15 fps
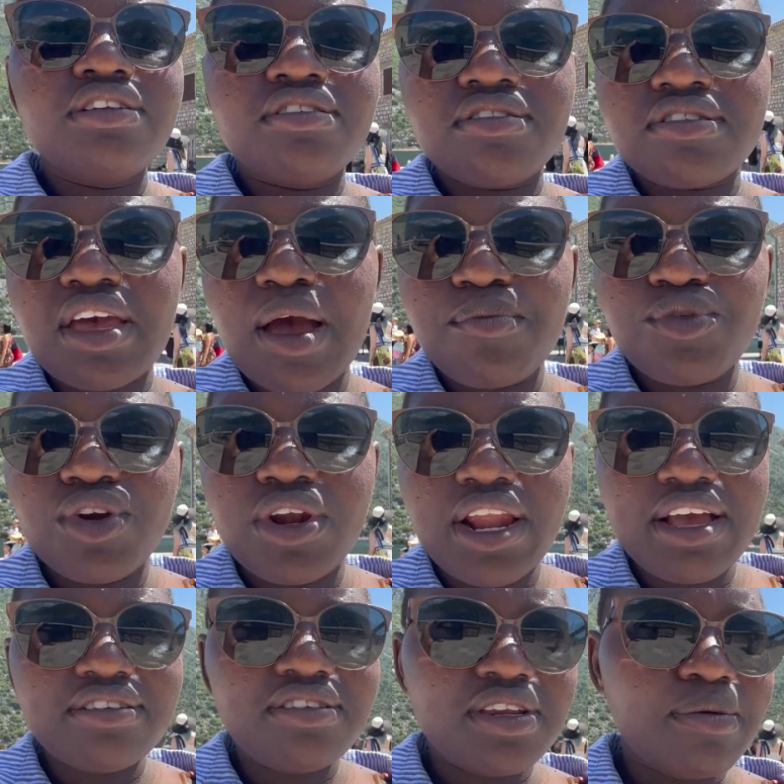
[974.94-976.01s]
just come
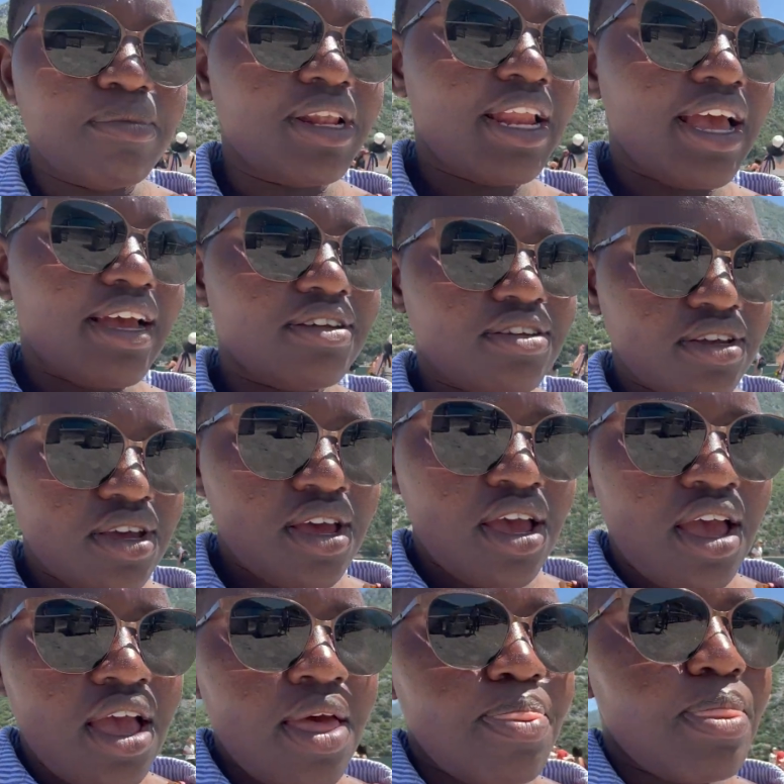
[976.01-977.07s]
relax. And I'm glad
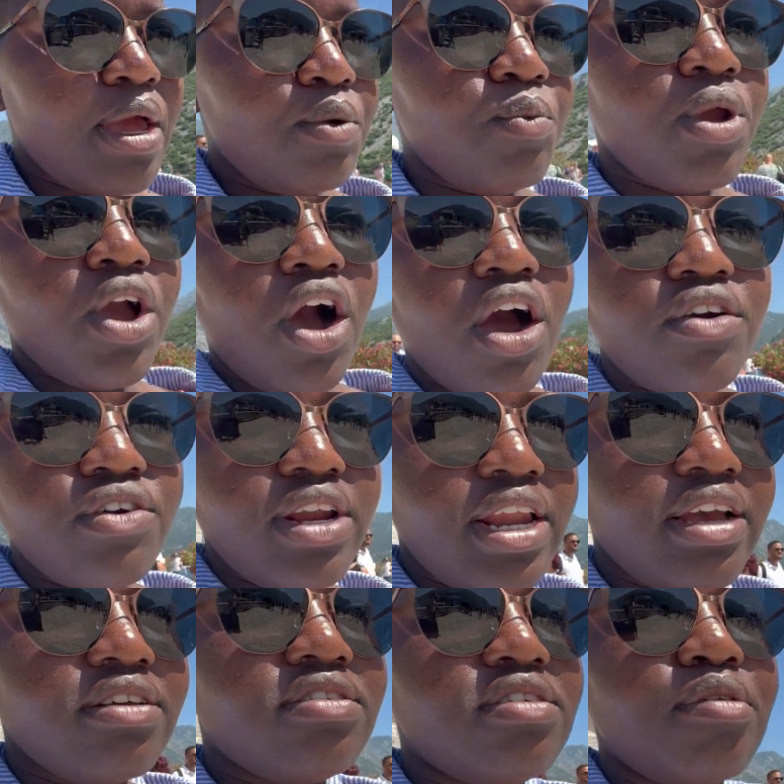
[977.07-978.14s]
that we are
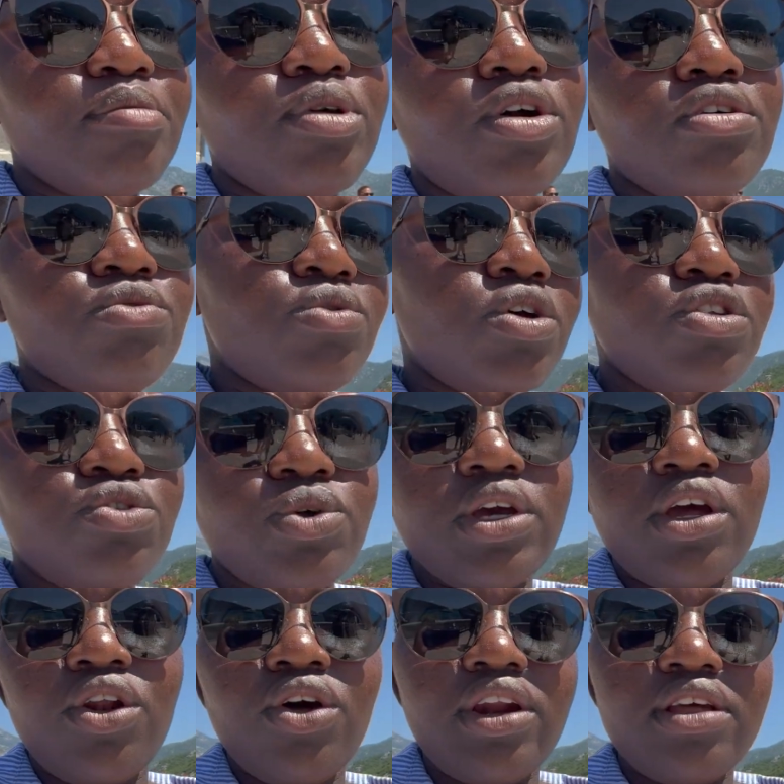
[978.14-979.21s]
relaxing because we're not doing a
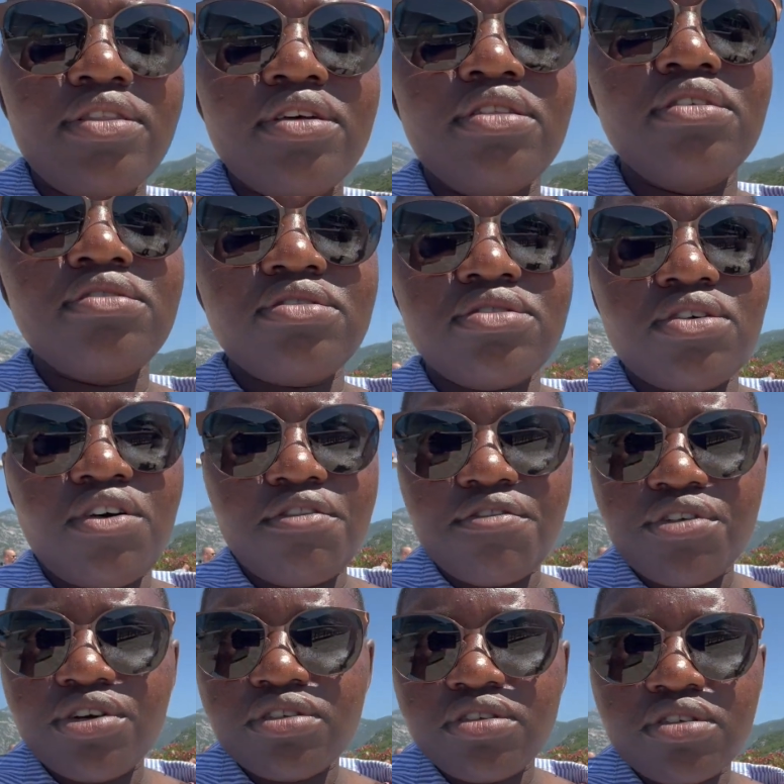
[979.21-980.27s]
lot. I think this is our
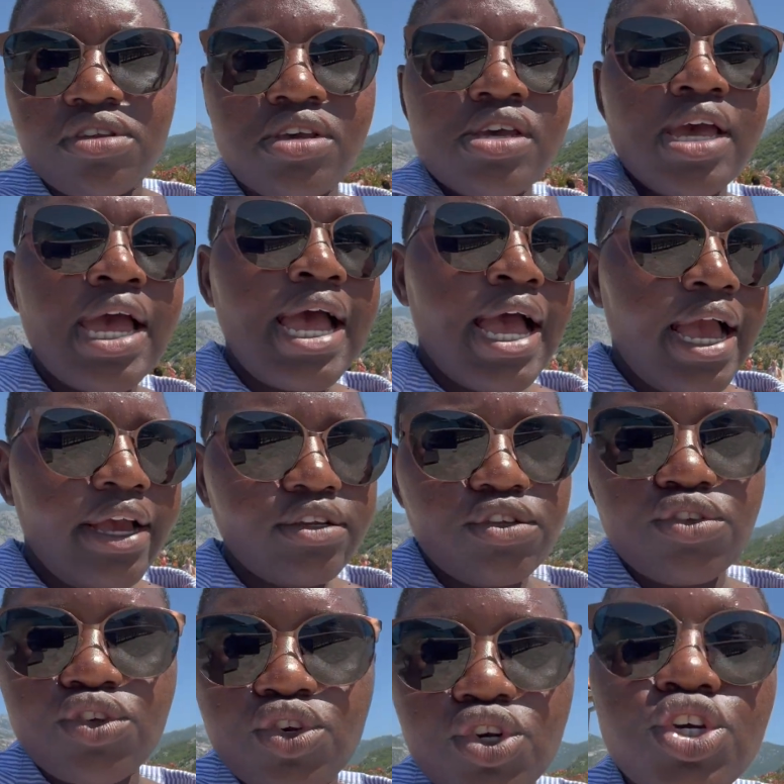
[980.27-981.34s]
first
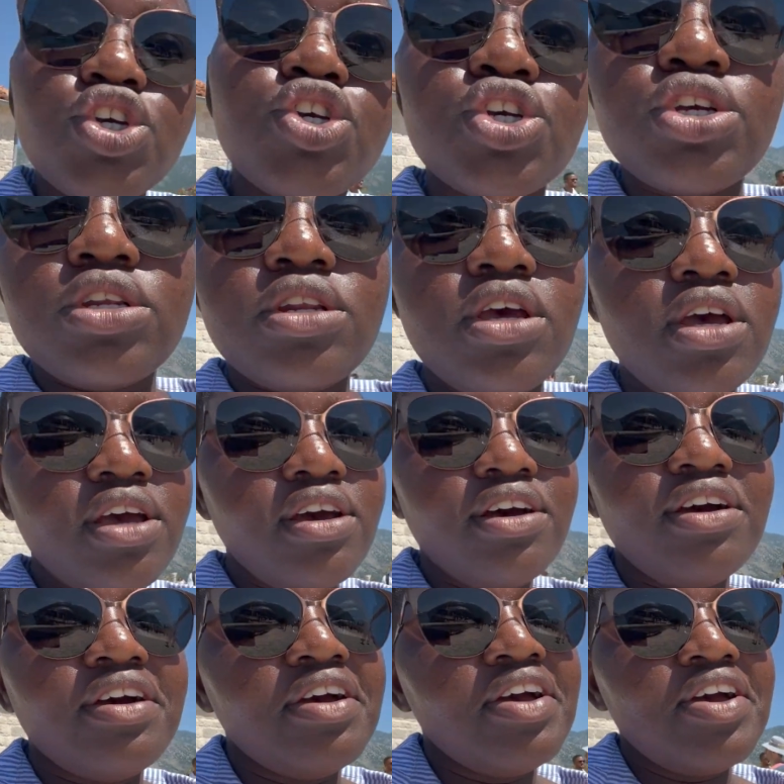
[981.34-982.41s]

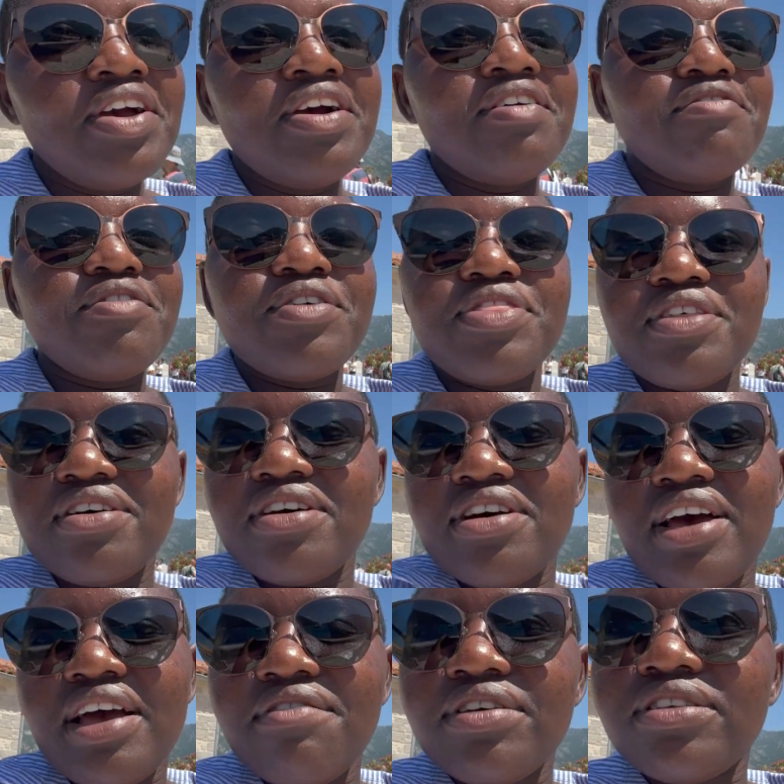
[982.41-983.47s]
excursion
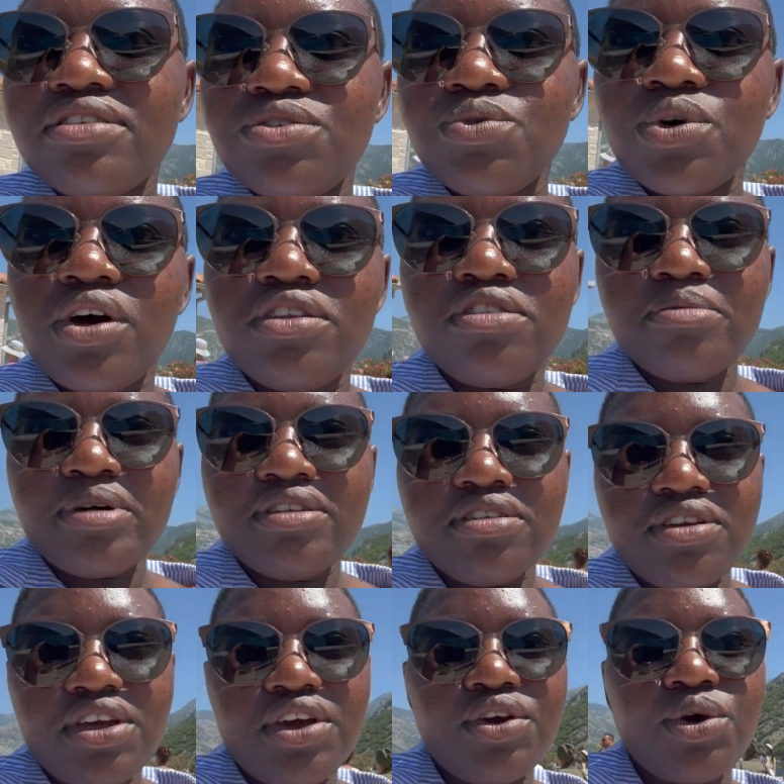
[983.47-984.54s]
ever since we got to
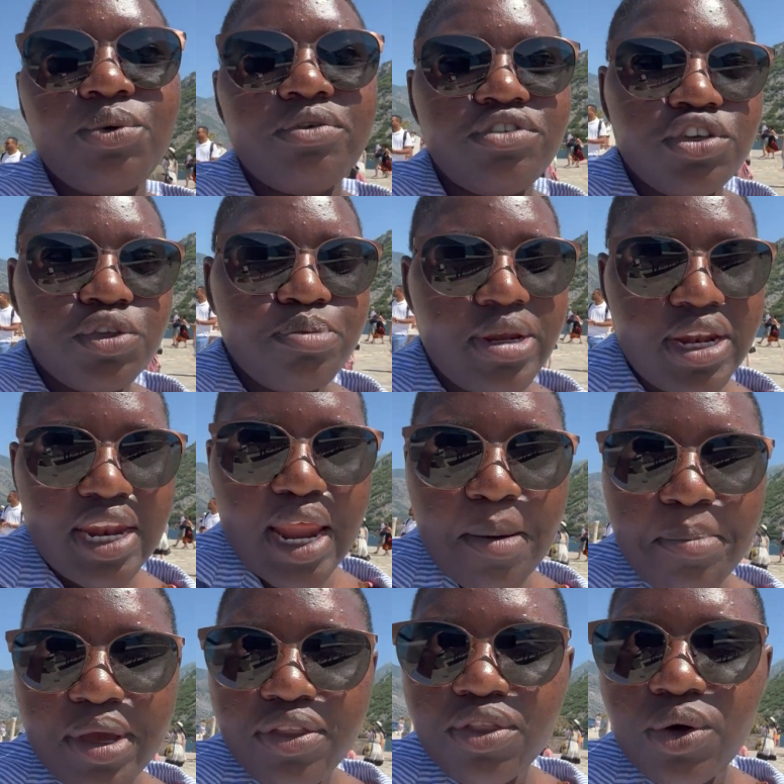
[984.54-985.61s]
Montenegro. We've just been
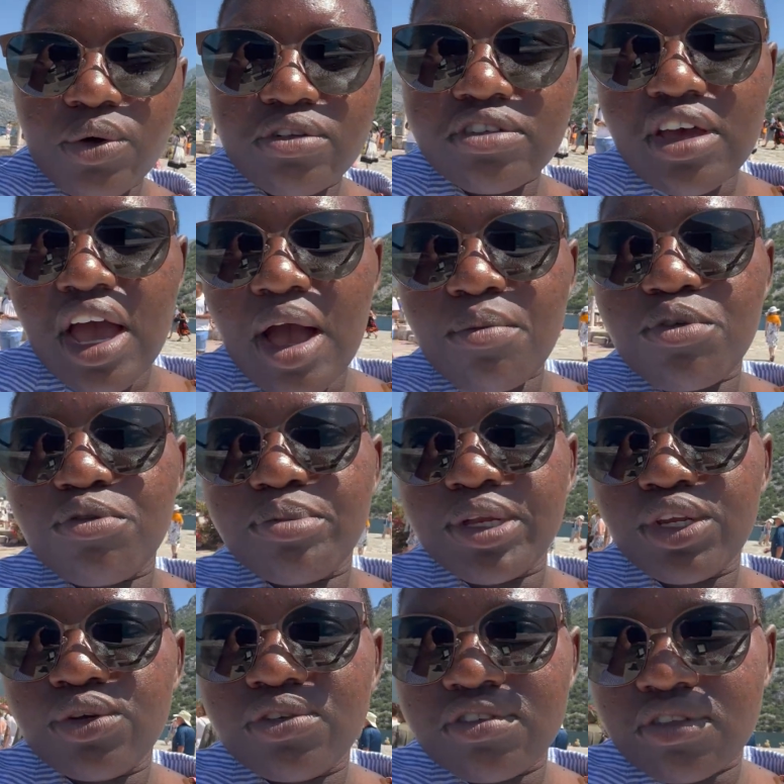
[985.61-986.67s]
napping the whole time, we've been
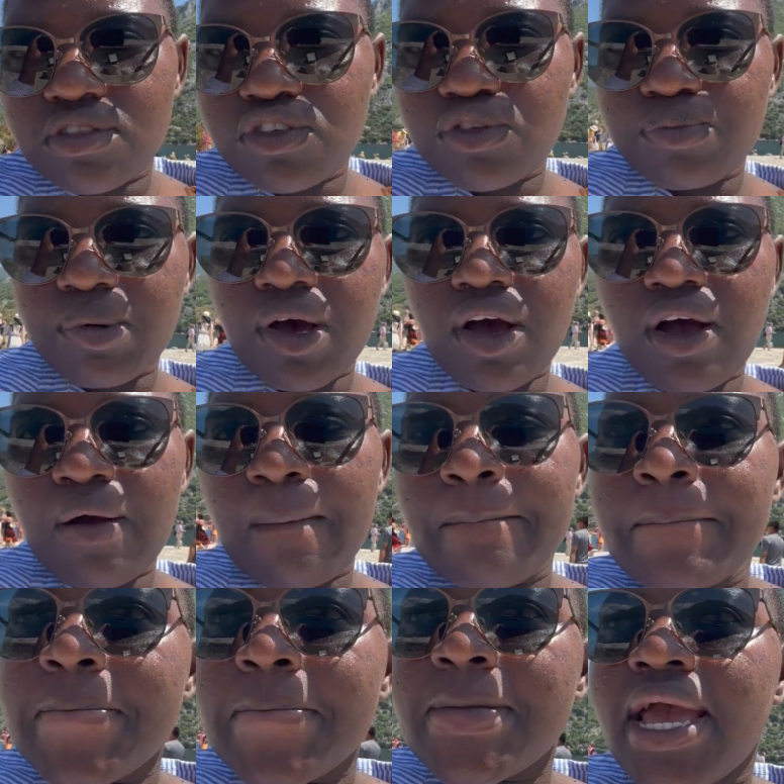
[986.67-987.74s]
using the spa,
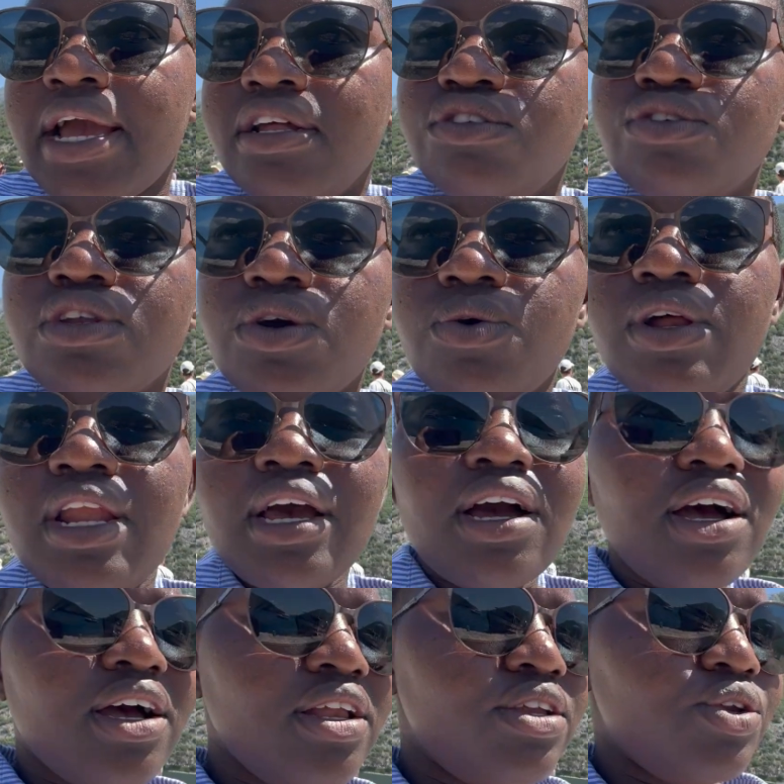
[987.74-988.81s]
and today we're like,
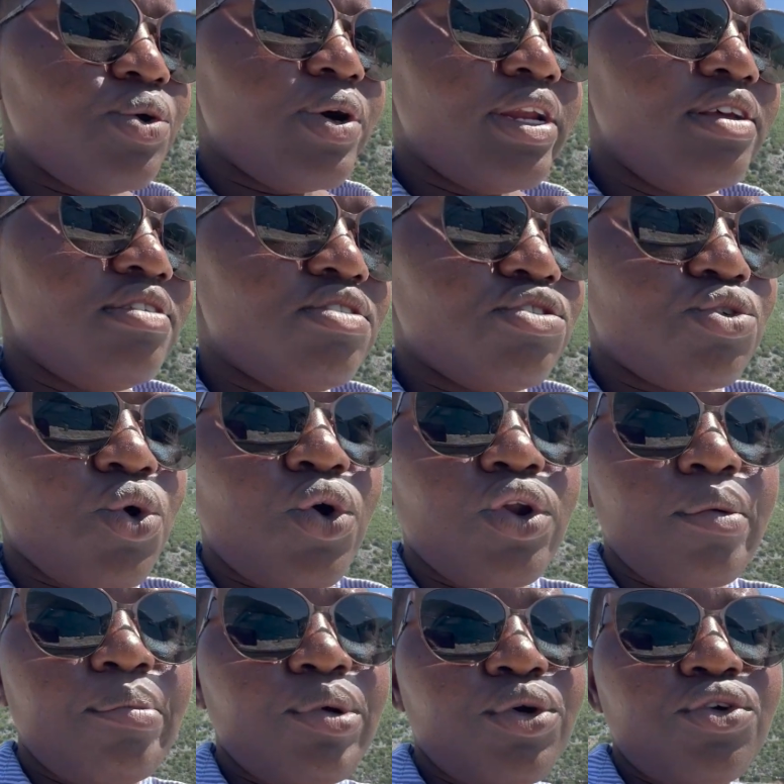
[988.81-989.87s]
oh, you know what, let's just go on a
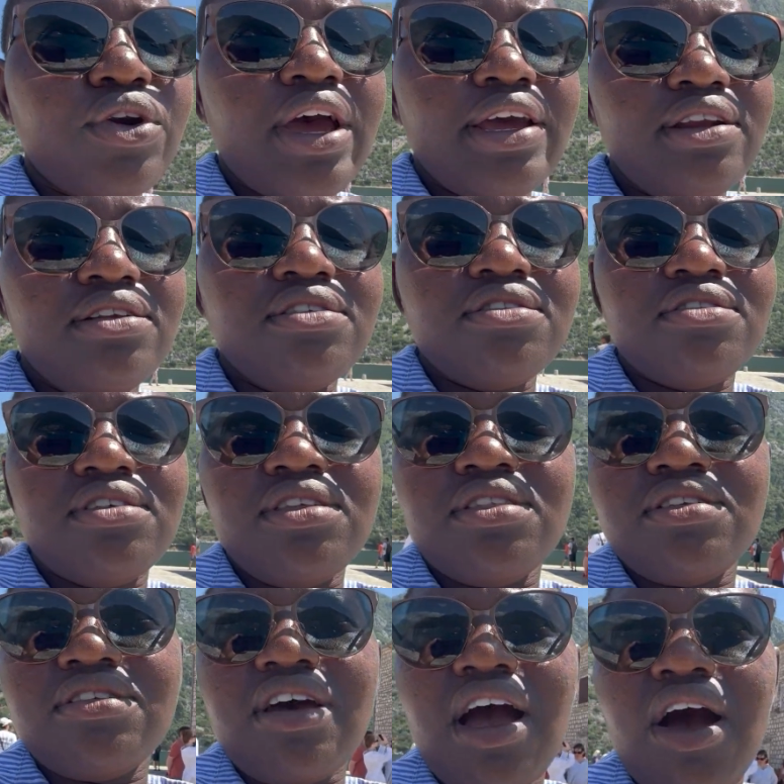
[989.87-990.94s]
boat ride and see the
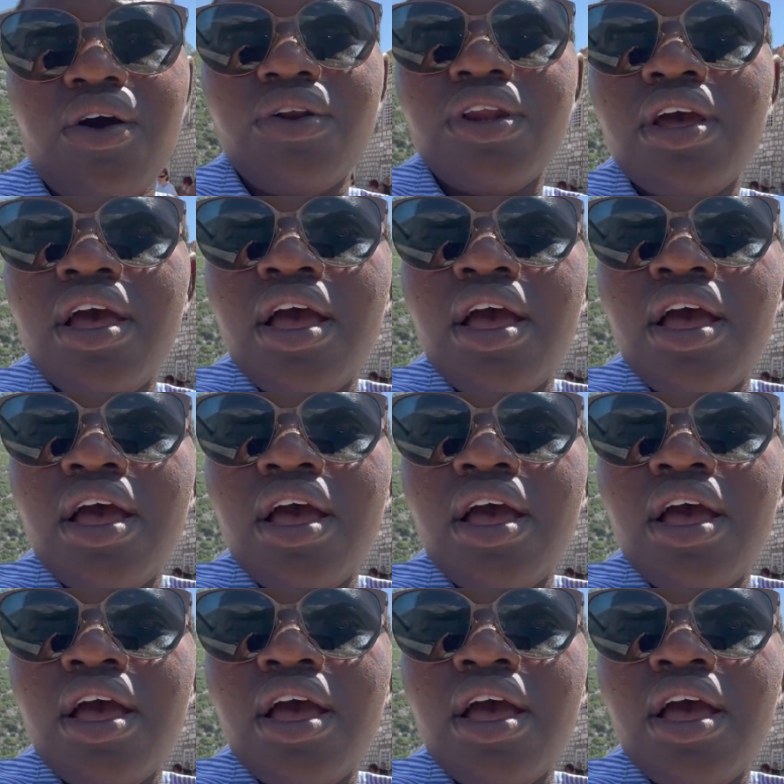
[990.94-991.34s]
town.